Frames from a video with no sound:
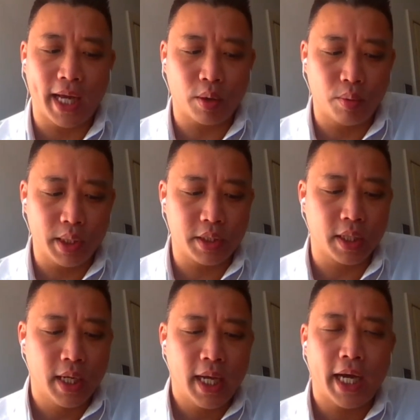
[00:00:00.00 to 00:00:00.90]

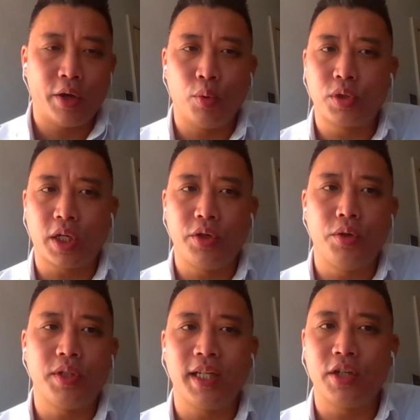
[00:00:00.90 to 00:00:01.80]
language and also
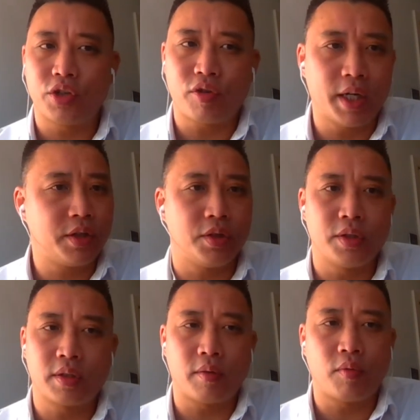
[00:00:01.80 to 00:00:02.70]
use
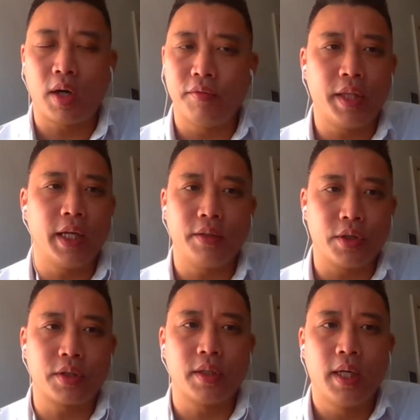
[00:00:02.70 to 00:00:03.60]
illustrations rather than
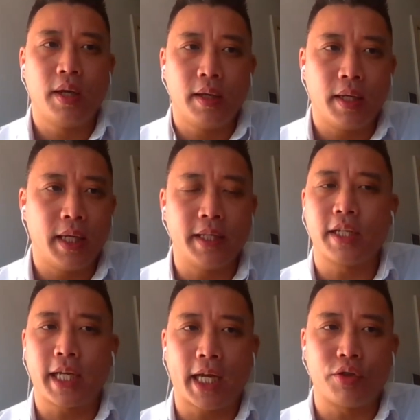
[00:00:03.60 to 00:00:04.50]
just here's
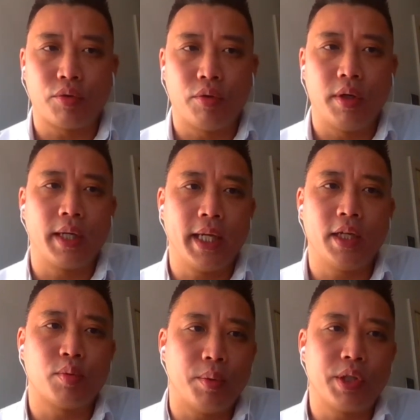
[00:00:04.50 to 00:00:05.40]
a CAD drawing,
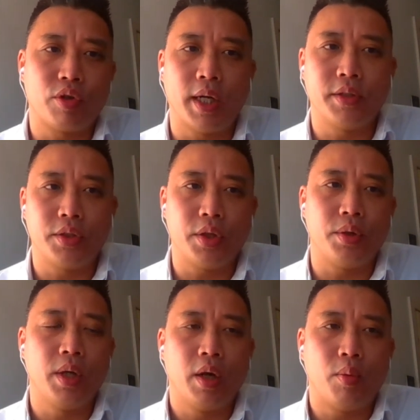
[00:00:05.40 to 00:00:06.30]
here's what we're trying to
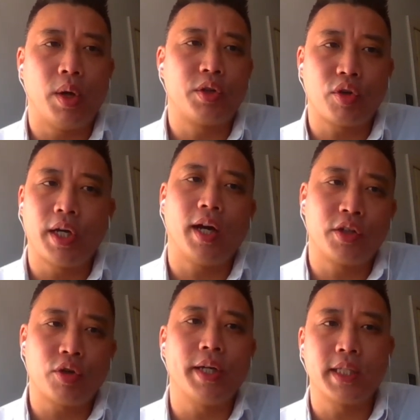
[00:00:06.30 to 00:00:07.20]
do. What I try, I
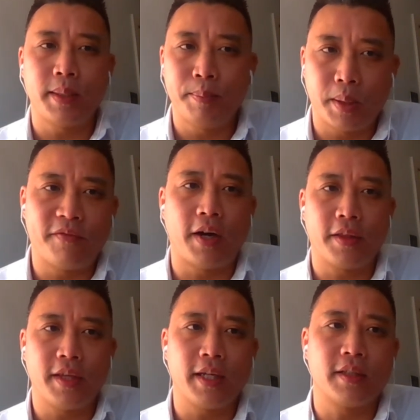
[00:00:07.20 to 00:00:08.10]
try and simplify
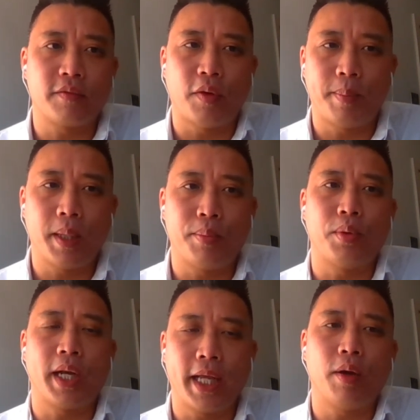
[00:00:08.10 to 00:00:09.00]
things for
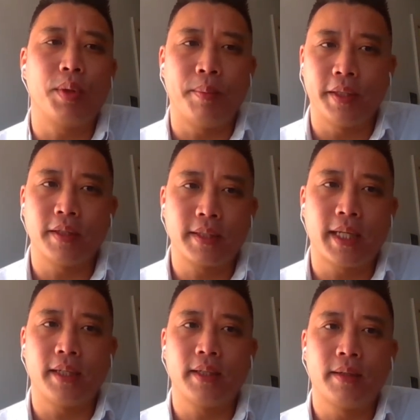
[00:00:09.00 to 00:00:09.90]
people and help them
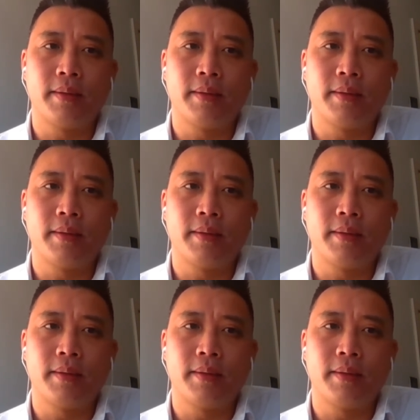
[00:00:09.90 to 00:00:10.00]
understand.